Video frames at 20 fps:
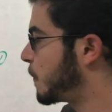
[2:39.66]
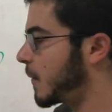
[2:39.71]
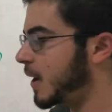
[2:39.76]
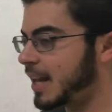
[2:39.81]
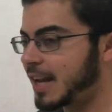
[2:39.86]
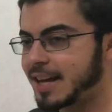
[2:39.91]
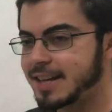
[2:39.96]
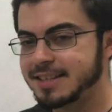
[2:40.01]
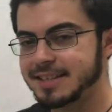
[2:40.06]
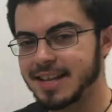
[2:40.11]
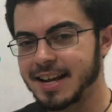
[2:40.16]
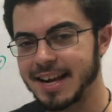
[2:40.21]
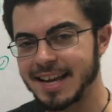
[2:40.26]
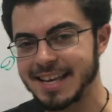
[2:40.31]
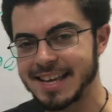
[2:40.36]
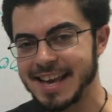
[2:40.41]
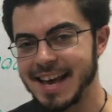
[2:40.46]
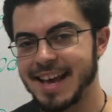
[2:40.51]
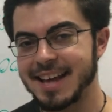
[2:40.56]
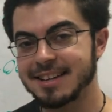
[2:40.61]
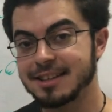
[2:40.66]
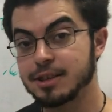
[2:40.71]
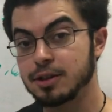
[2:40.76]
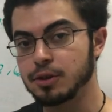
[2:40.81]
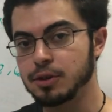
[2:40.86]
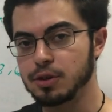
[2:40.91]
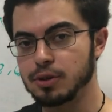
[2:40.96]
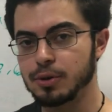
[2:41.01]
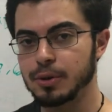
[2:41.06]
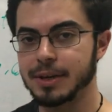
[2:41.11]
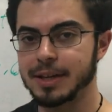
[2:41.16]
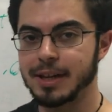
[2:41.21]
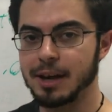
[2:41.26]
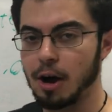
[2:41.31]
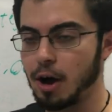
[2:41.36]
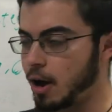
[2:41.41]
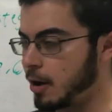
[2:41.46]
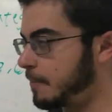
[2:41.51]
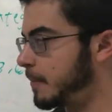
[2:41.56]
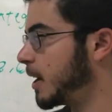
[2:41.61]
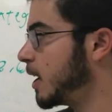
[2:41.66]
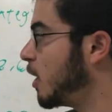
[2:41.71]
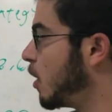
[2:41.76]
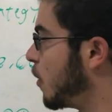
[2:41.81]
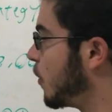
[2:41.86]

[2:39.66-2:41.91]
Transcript: realize that I can't do it on my